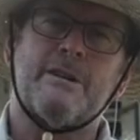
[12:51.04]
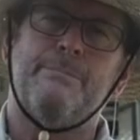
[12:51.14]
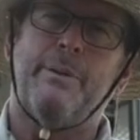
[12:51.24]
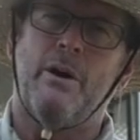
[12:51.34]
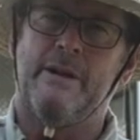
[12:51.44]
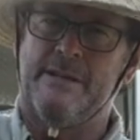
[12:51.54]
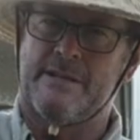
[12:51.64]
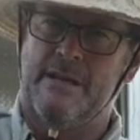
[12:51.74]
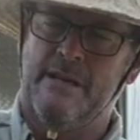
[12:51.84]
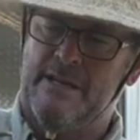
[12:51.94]

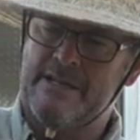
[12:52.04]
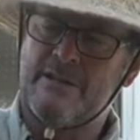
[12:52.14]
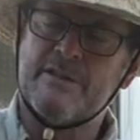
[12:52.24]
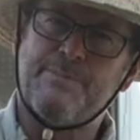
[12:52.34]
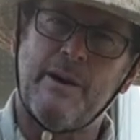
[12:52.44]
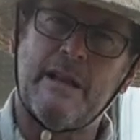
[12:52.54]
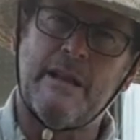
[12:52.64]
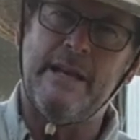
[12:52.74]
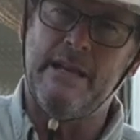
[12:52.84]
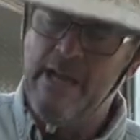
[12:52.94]
components. This looks pretty clean.